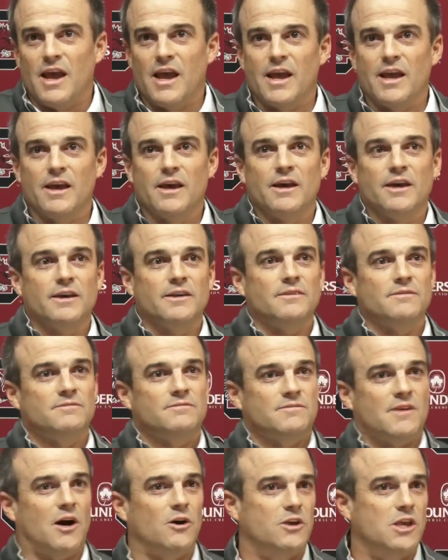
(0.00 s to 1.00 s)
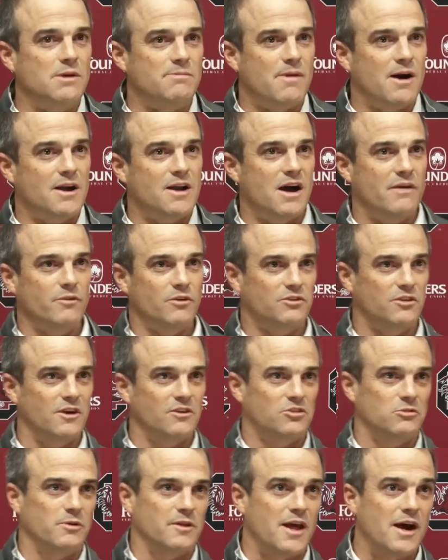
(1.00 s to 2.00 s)
And I'll keep my
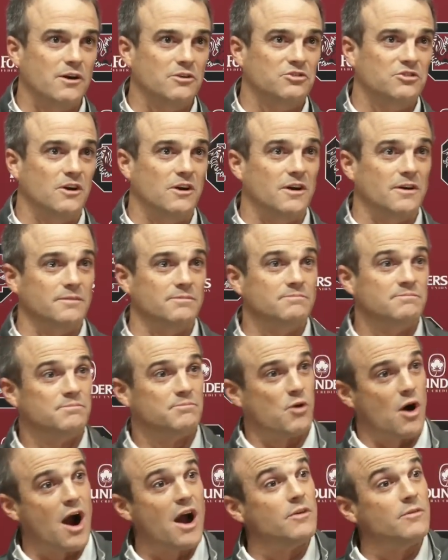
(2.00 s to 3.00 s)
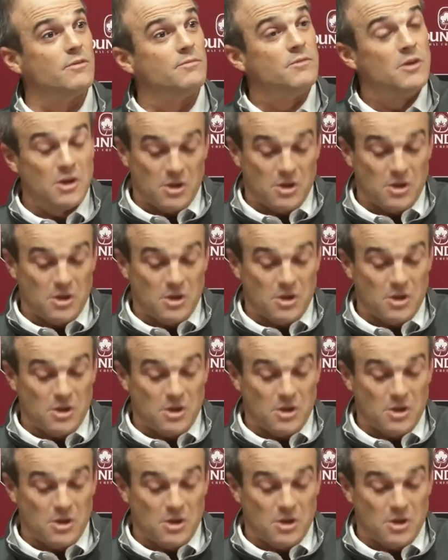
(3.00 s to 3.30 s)
conversation with Alshon private,